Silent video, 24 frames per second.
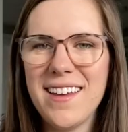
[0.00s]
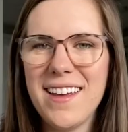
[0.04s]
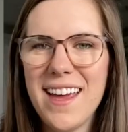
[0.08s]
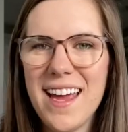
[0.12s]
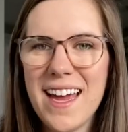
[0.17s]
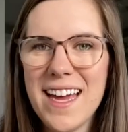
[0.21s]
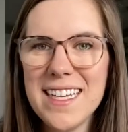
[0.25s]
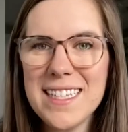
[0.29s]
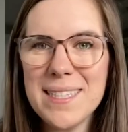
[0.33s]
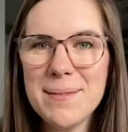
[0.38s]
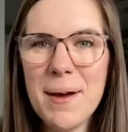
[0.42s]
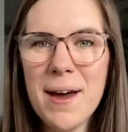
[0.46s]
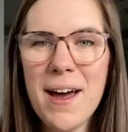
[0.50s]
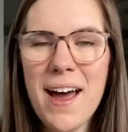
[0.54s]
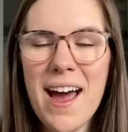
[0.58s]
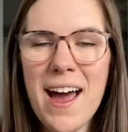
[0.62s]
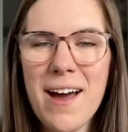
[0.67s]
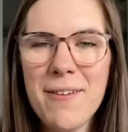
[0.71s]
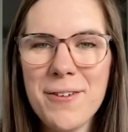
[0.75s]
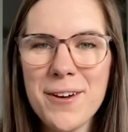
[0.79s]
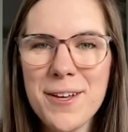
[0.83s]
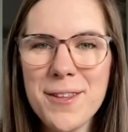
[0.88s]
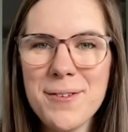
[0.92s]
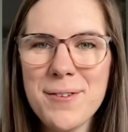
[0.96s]
It's about
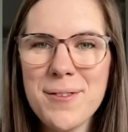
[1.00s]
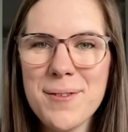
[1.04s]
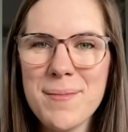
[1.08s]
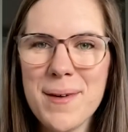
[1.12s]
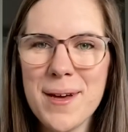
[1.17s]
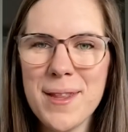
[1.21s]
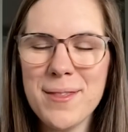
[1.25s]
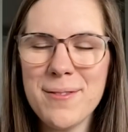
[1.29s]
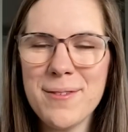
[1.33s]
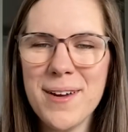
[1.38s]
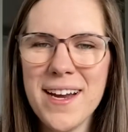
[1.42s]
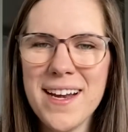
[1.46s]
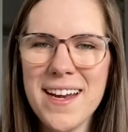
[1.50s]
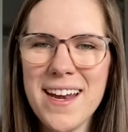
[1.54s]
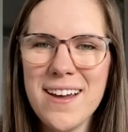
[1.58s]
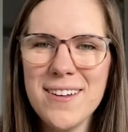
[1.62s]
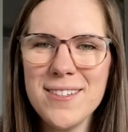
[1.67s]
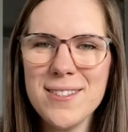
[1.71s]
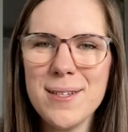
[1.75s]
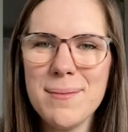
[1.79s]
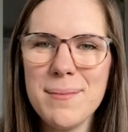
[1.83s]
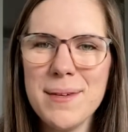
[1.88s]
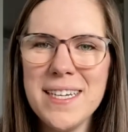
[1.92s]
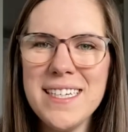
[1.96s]
halfway through the month right now,
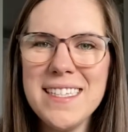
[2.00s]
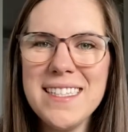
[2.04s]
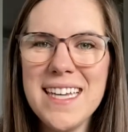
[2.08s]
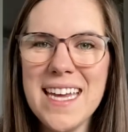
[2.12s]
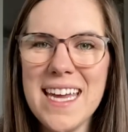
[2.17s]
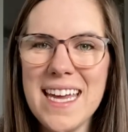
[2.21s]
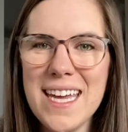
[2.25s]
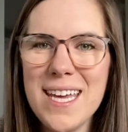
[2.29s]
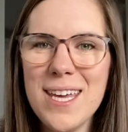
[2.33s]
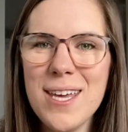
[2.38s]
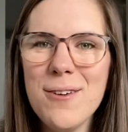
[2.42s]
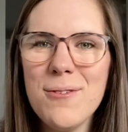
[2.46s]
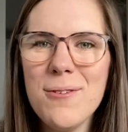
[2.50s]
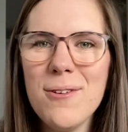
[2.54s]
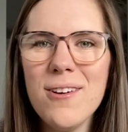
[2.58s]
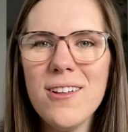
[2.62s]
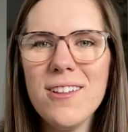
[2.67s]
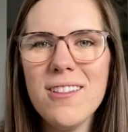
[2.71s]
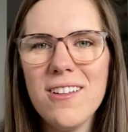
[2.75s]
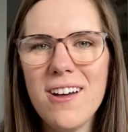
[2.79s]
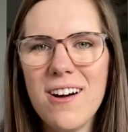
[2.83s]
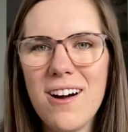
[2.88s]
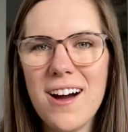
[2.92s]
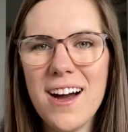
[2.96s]
so I'm gonna take you
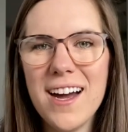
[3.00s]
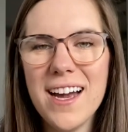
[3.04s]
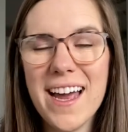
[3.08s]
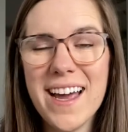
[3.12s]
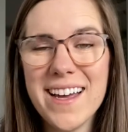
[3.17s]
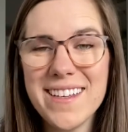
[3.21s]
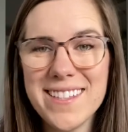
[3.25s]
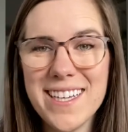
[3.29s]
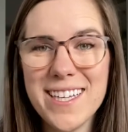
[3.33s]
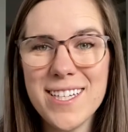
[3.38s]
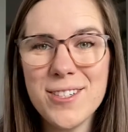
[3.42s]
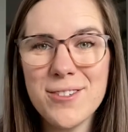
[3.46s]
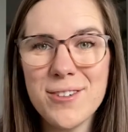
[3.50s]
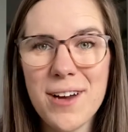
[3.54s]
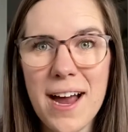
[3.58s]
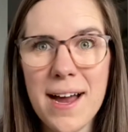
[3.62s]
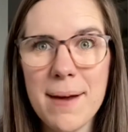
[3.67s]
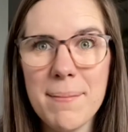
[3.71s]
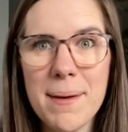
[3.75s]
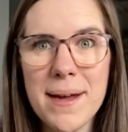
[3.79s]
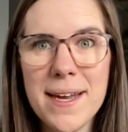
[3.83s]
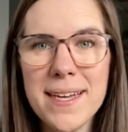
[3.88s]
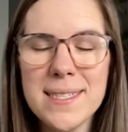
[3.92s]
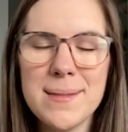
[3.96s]
along as I
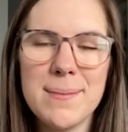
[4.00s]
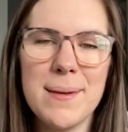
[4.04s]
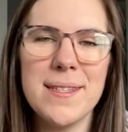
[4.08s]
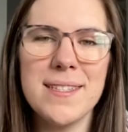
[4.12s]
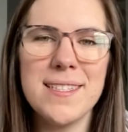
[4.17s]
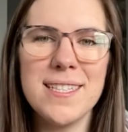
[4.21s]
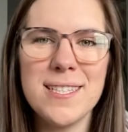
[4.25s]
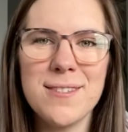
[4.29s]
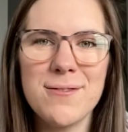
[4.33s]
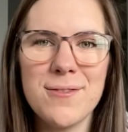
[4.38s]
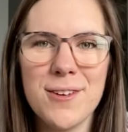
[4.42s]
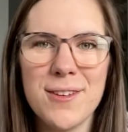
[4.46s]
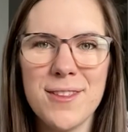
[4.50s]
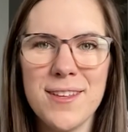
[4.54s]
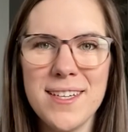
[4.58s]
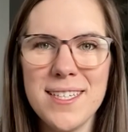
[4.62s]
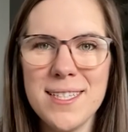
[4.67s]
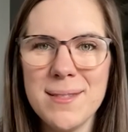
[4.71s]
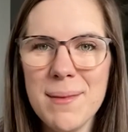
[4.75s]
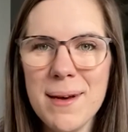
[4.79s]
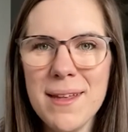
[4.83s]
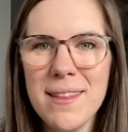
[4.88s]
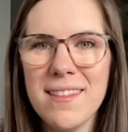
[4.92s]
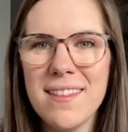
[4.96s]
track my expenses for this
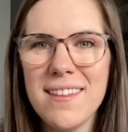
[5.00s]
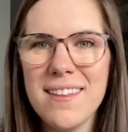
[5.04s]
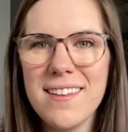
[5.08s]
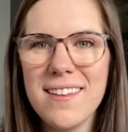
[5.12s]
month.